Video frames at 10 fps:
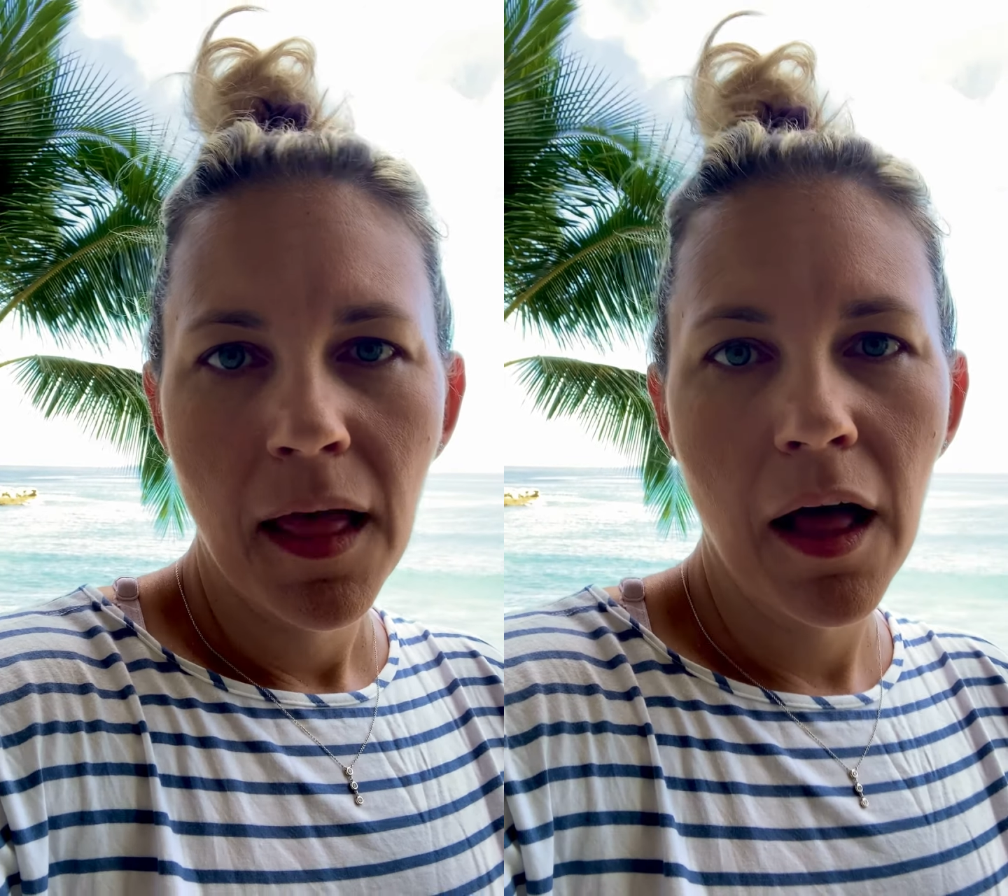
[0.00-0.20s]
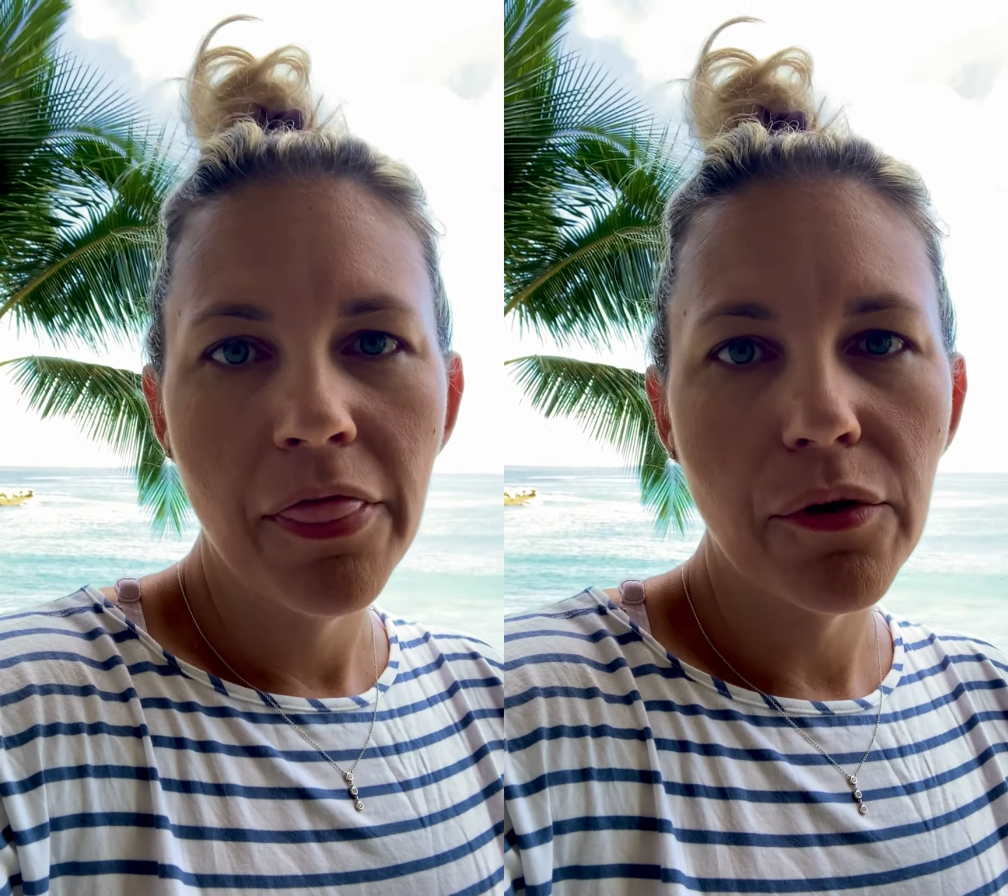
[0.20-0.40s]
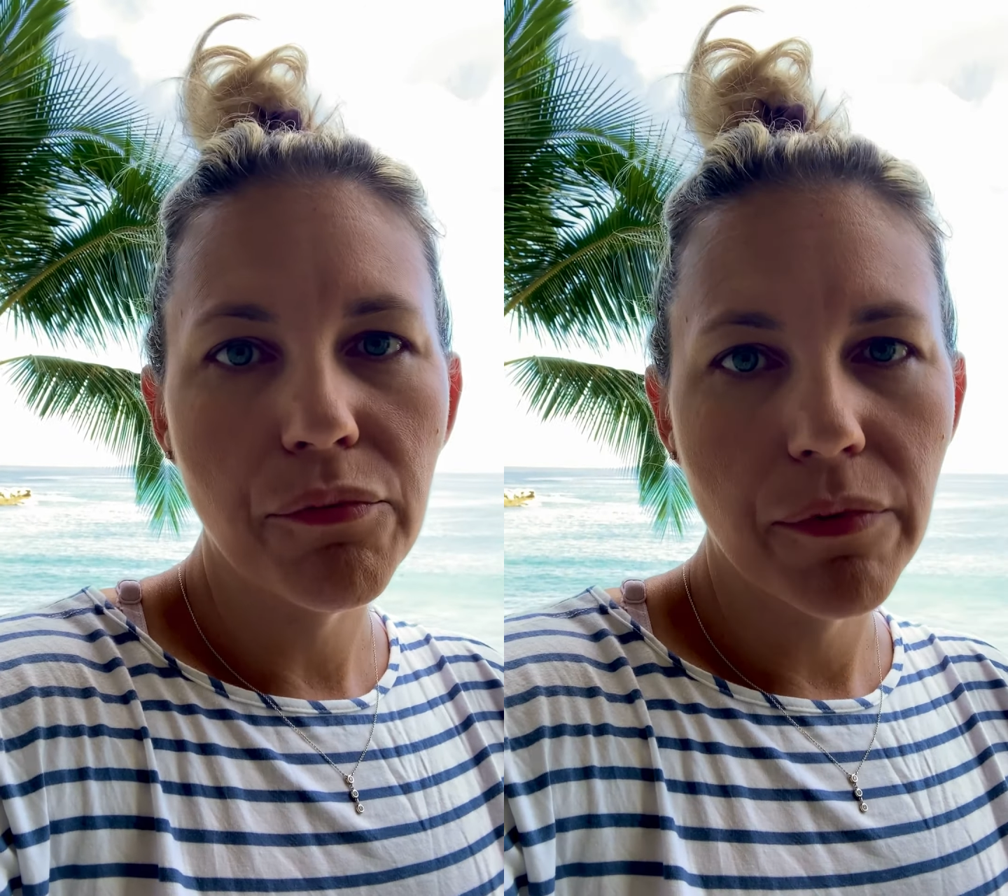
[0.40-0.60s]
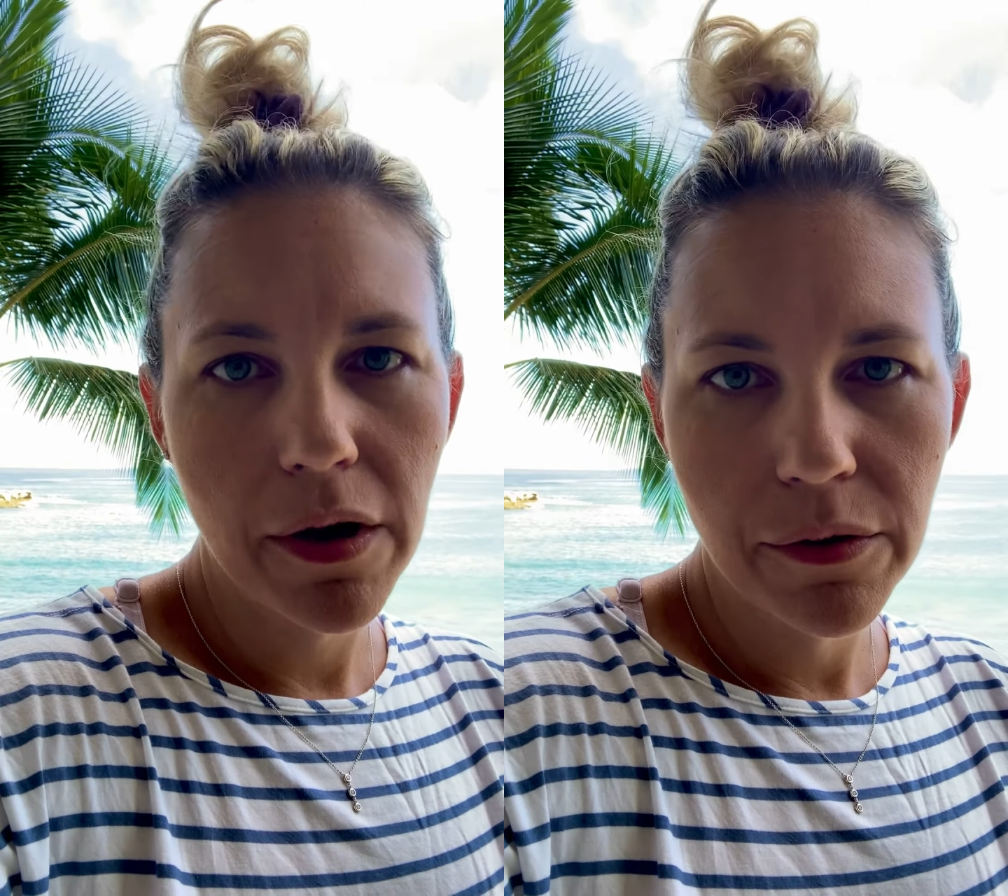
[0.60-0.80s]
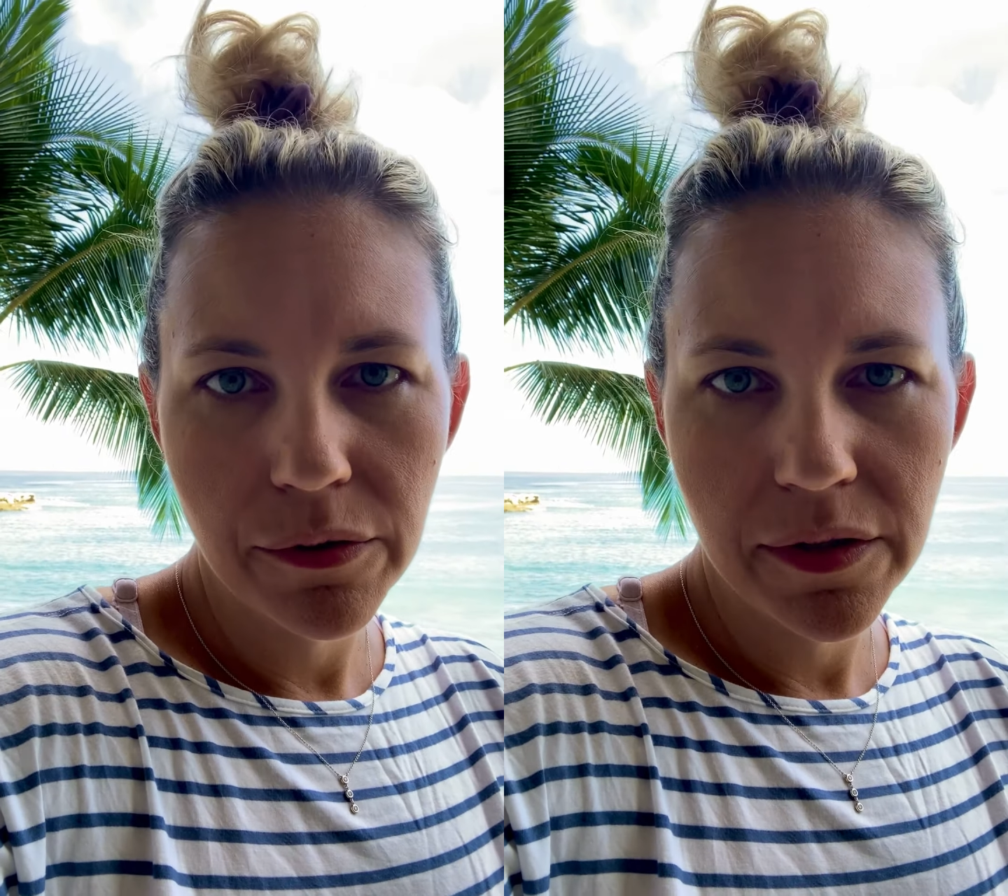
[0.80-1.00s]
On the
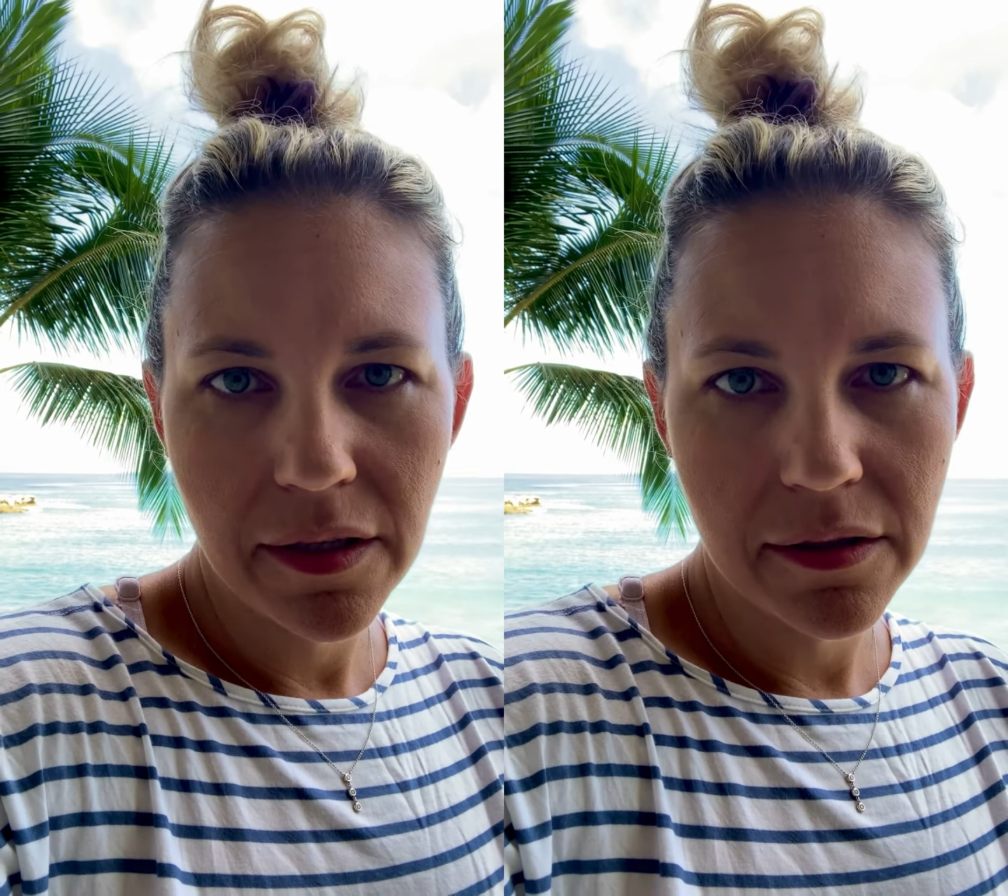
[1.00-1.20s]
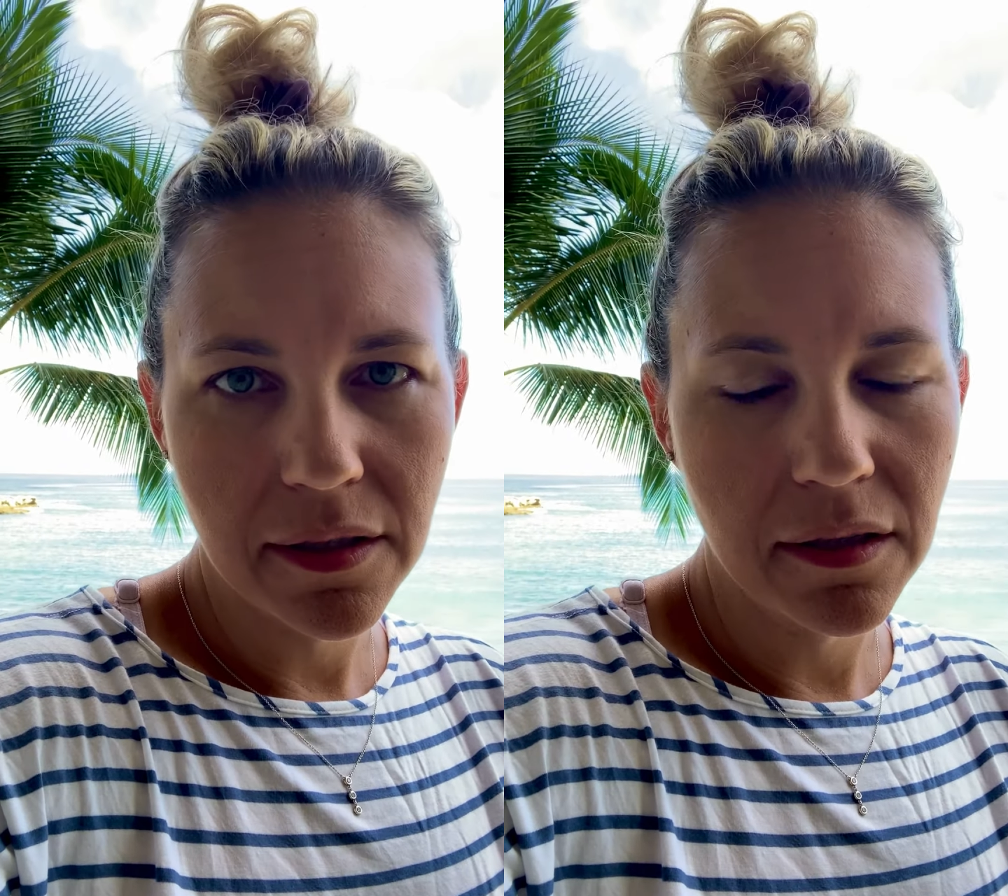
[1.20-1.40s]
roads, there's